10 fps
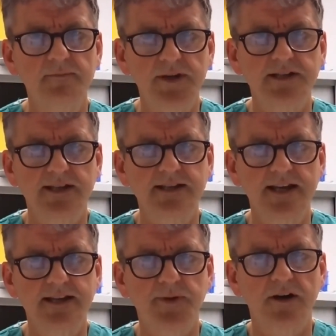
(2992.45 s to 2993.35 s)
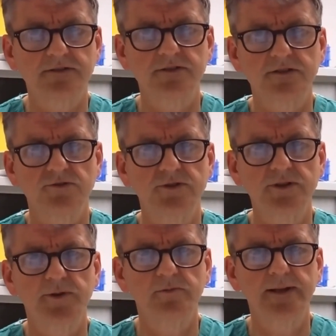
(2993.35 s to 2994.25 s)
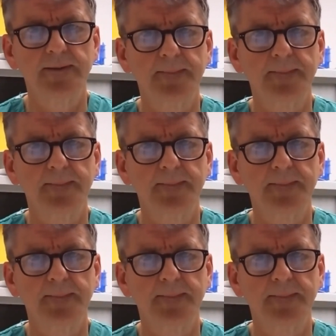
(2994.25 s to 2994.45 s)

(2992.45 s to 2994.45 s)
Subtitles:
but it's part of the story, probably.